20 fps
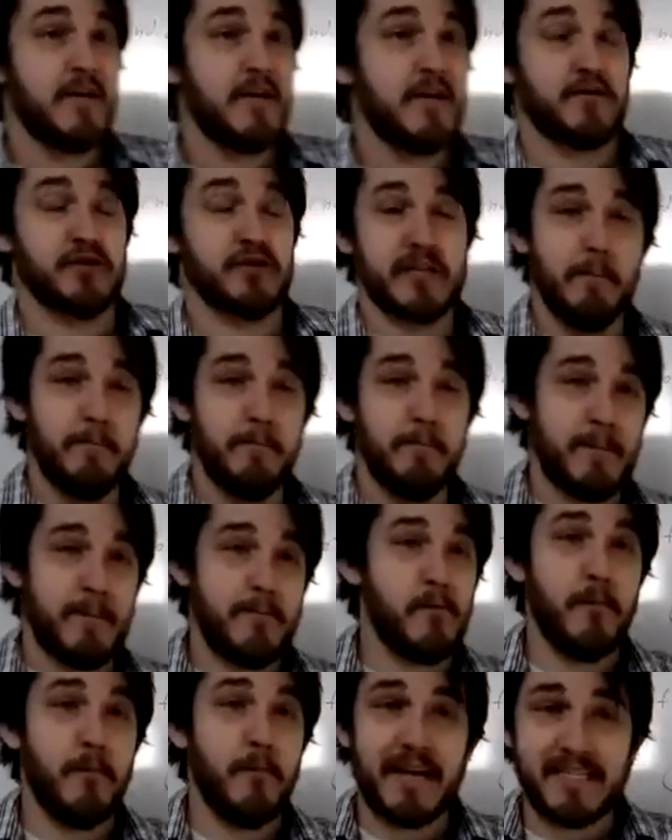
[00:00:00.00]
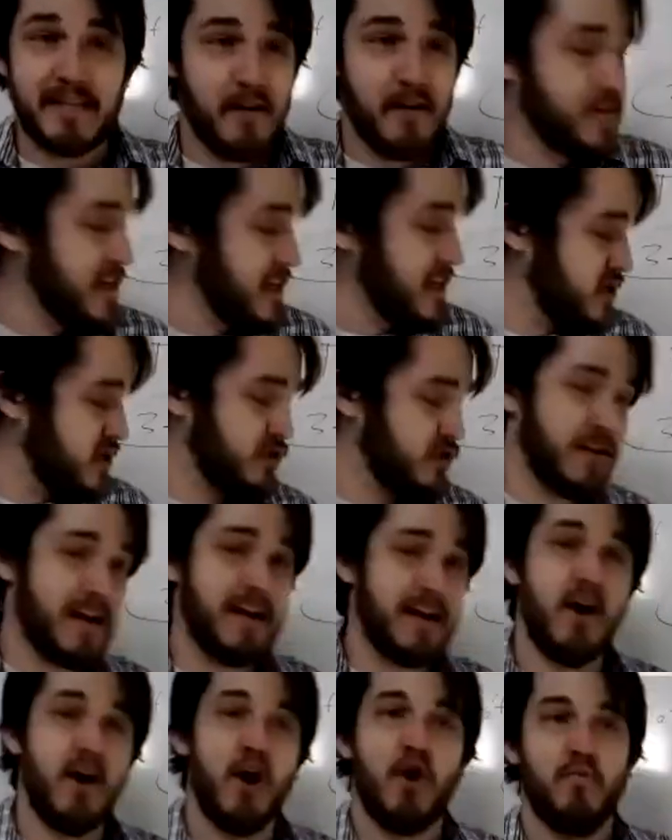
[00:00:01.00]
For some people, myself
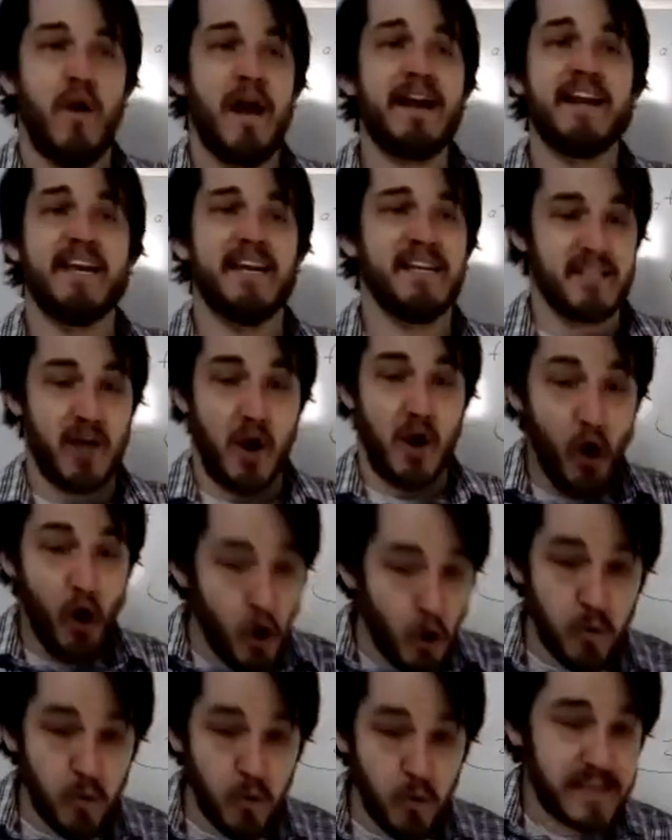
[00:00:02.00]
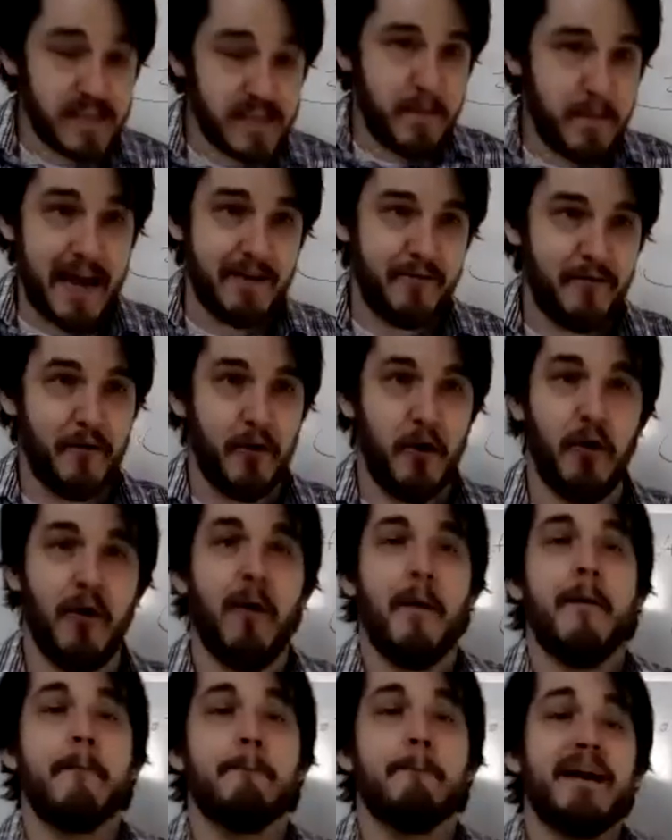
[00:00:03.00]
included, writing is always painful,
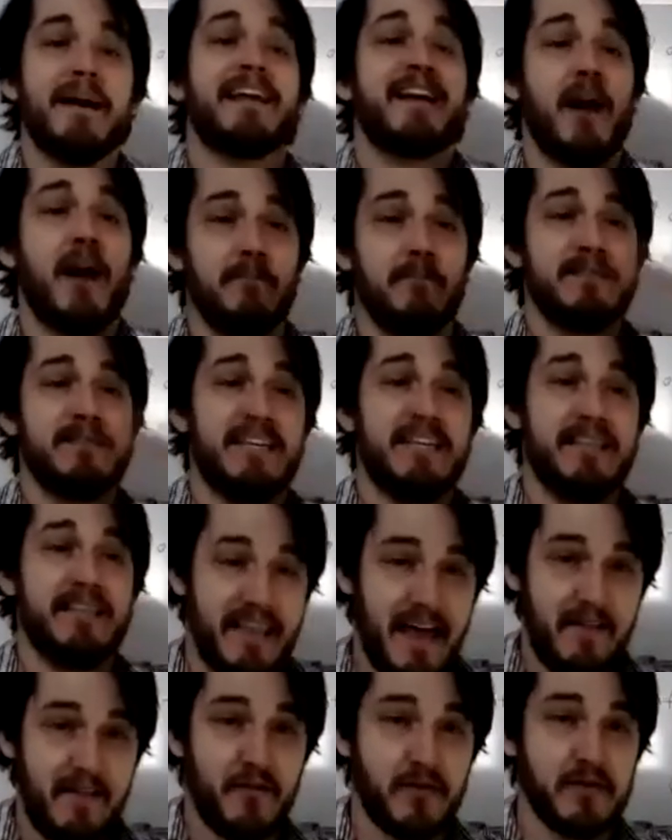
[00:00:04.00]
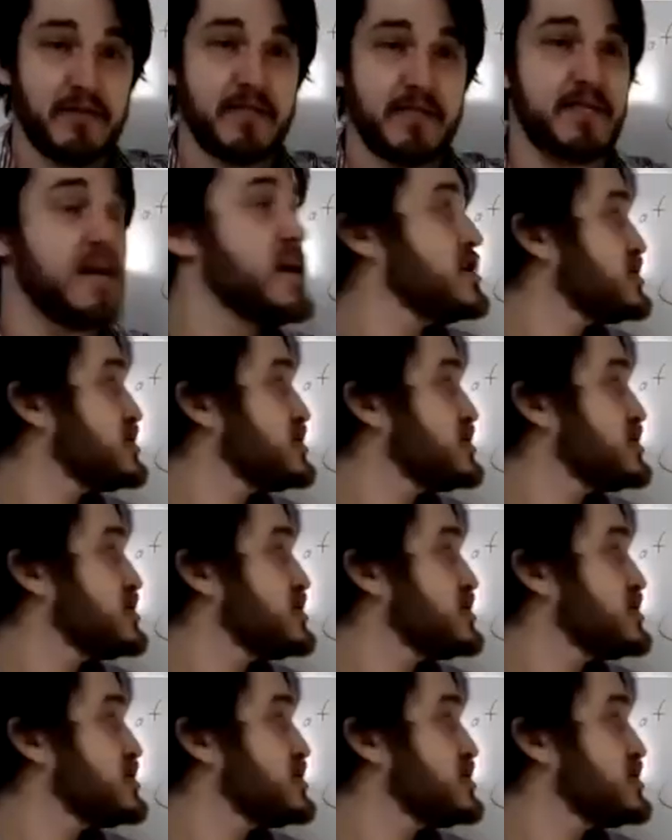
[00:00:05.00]
but it comes in levels.